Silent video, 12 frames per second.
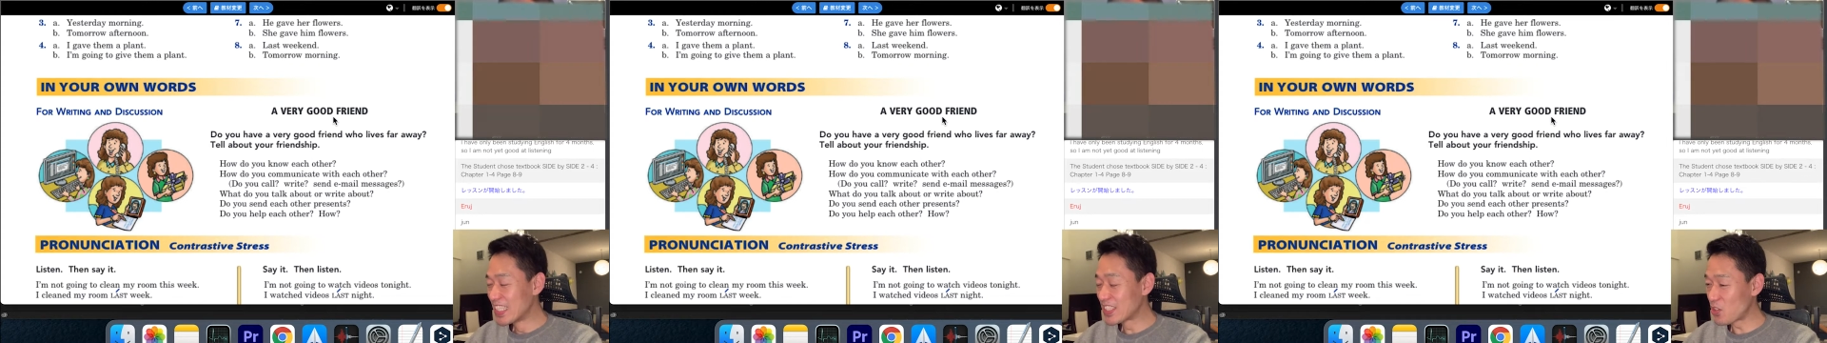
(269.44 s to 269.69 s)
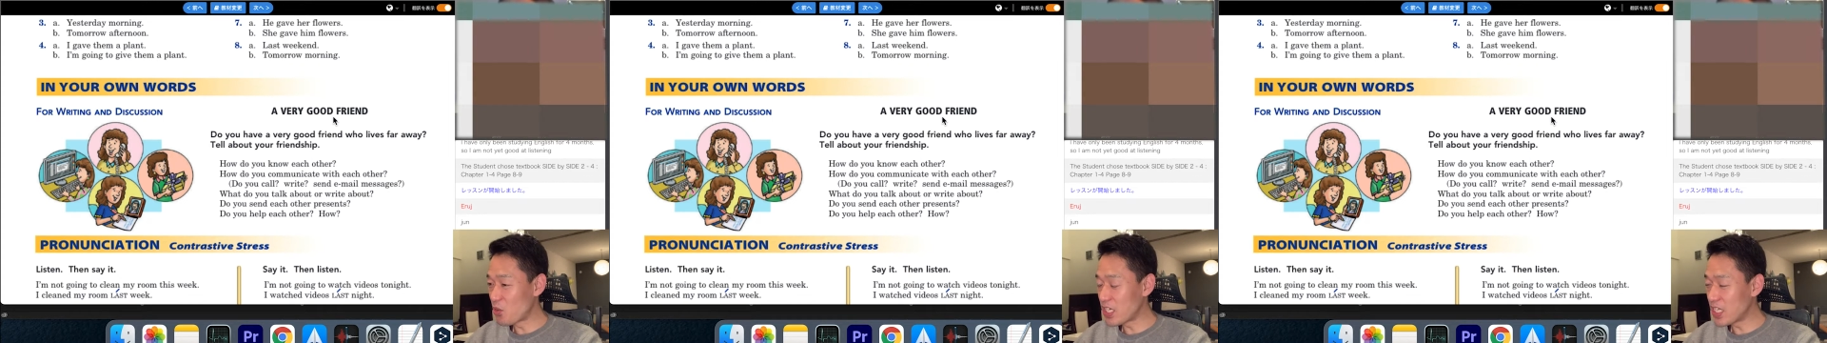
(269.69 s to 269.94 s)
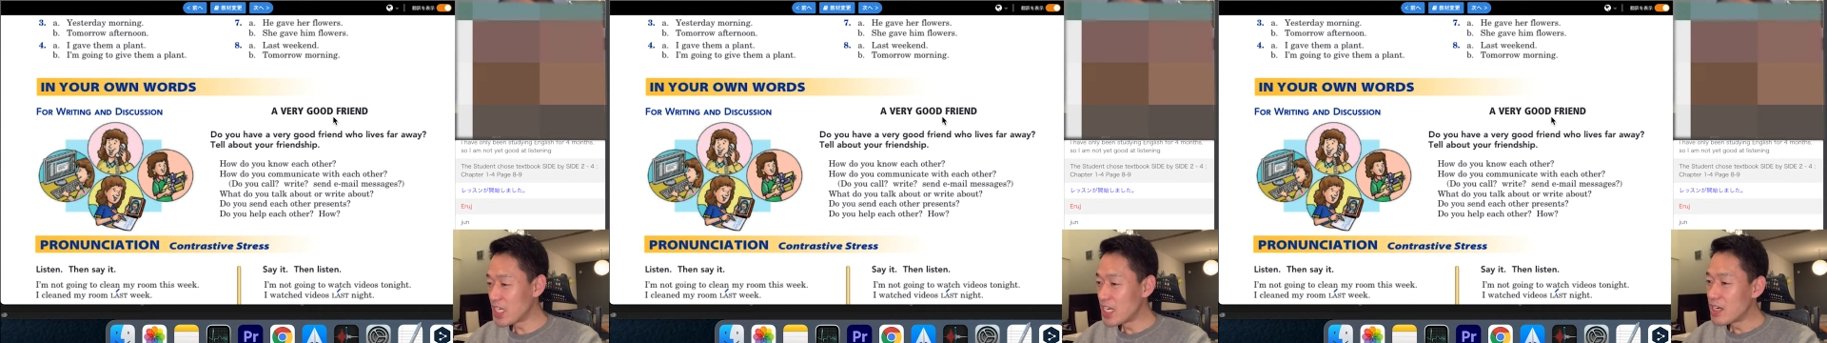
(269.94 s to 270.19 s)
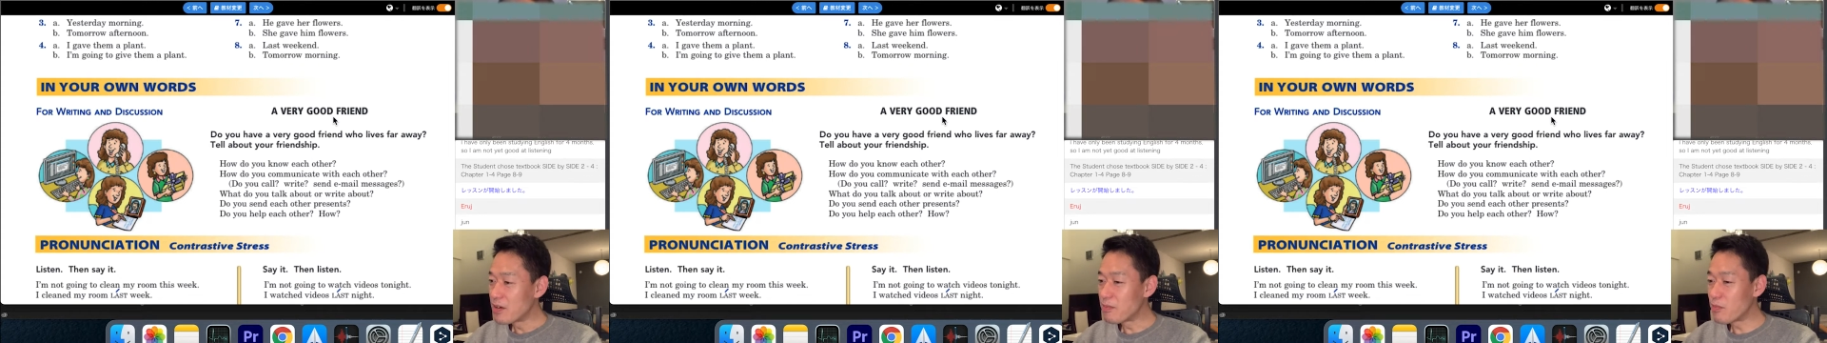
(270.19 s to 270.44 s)
Sorry.
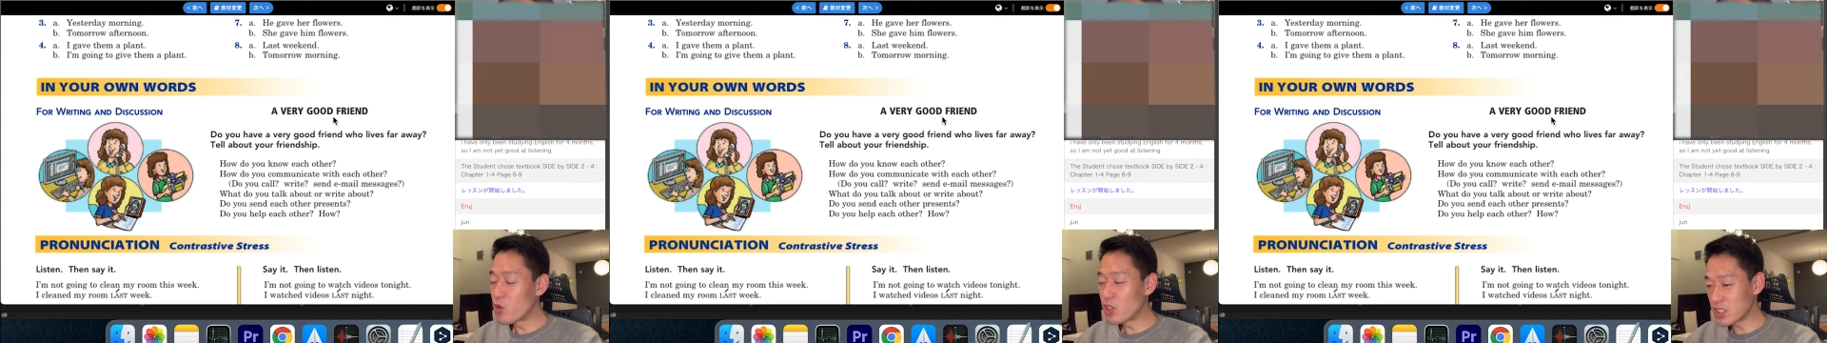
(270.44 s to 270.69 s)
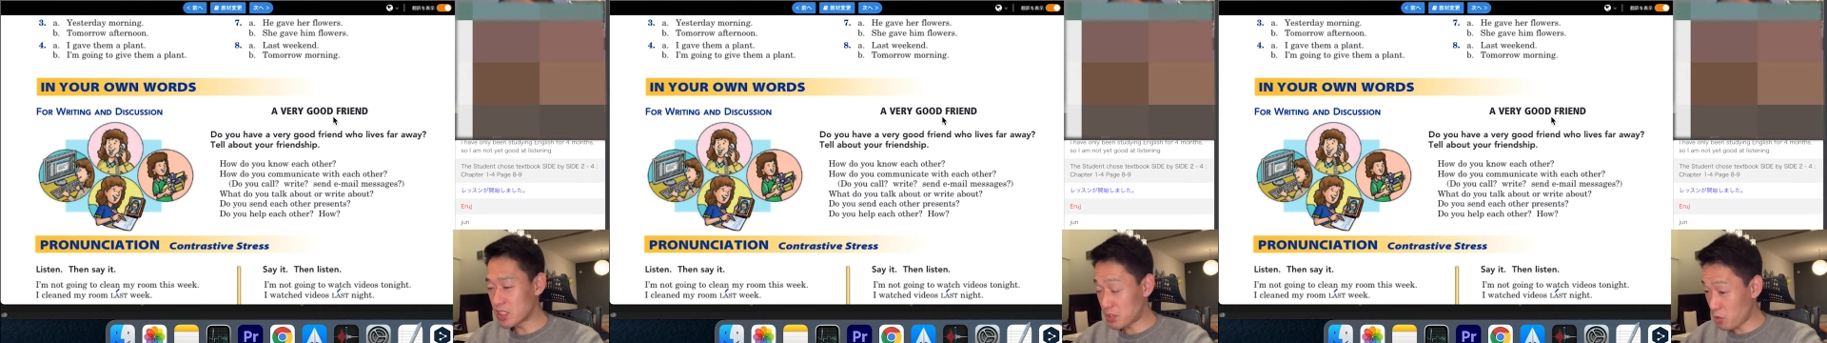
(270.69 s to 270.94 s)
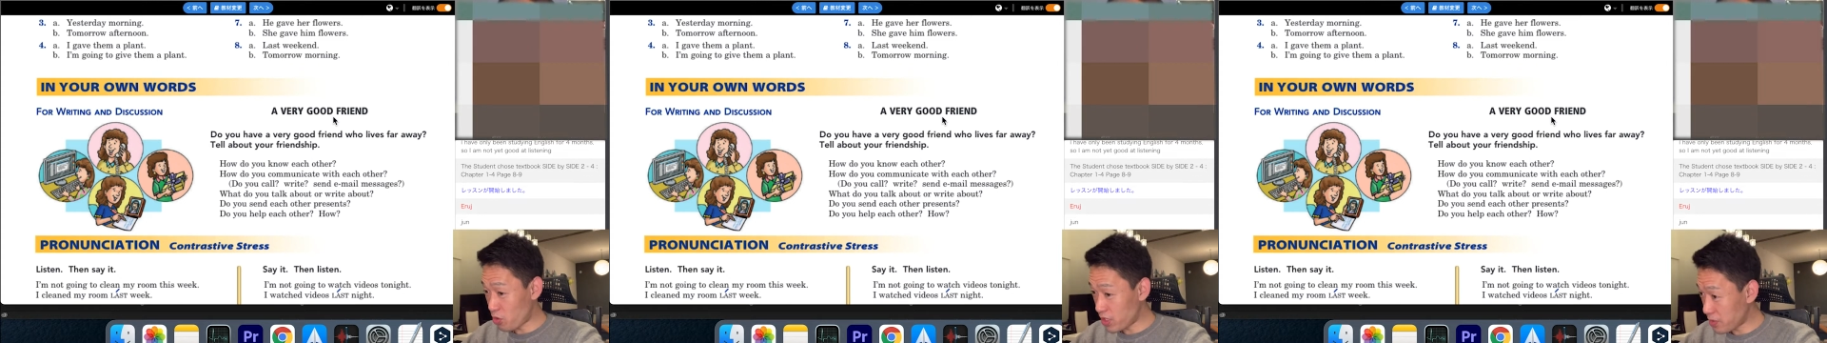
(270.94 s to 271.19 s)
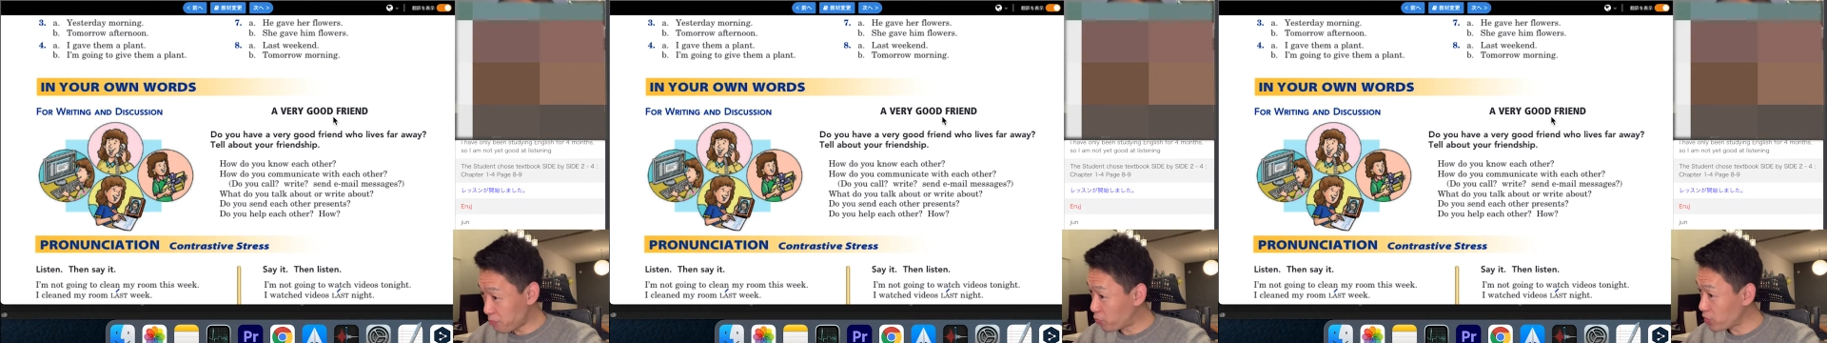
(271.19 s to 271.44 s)
More
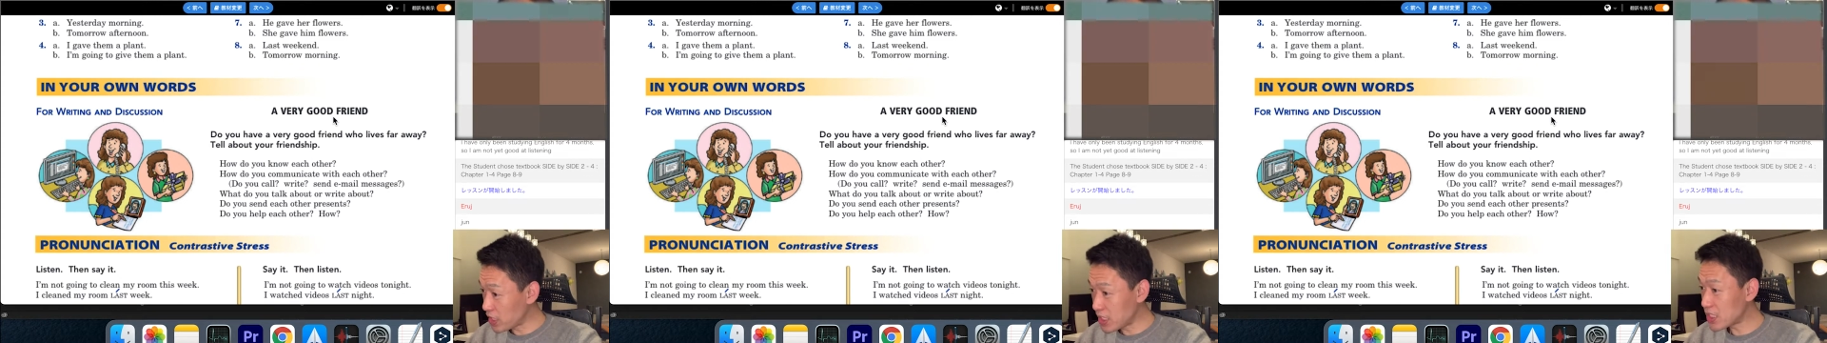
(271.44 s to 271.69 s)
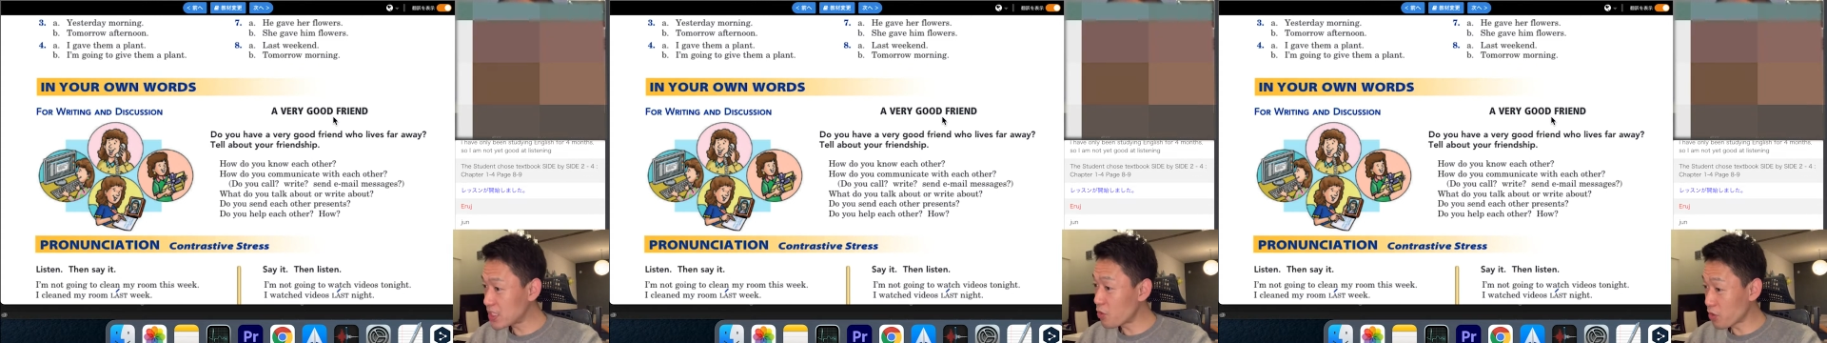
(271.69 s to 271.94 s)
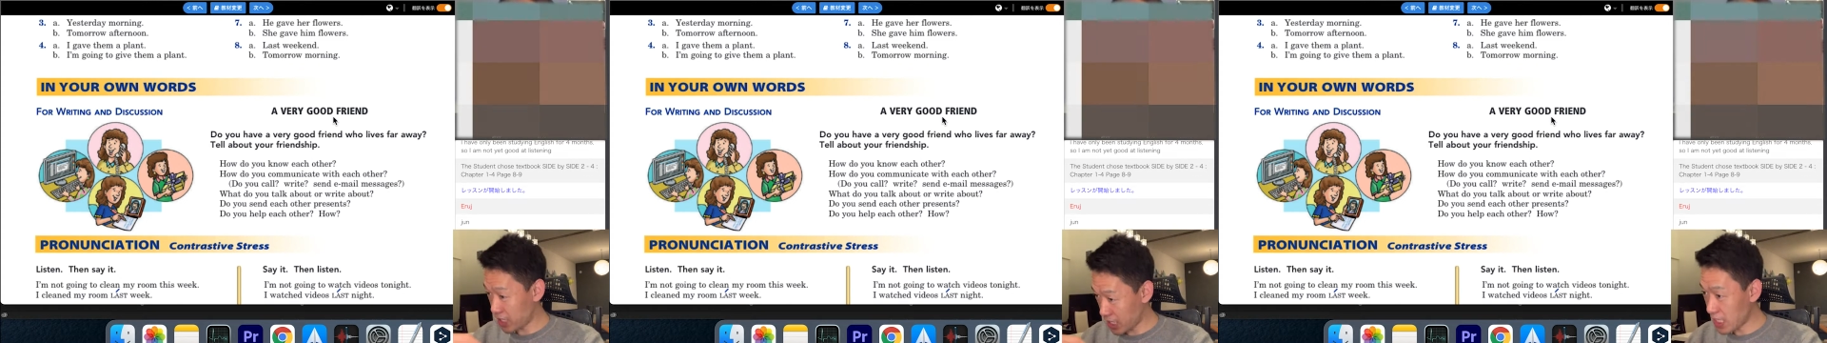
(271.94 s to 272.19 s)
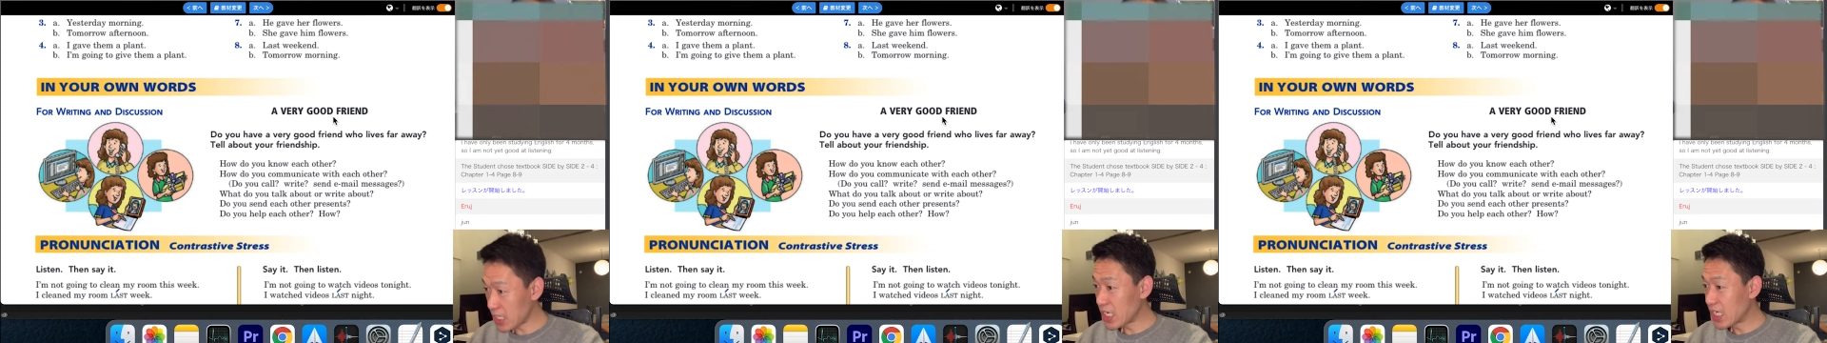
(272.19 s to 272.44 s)
slowly, please. Okay.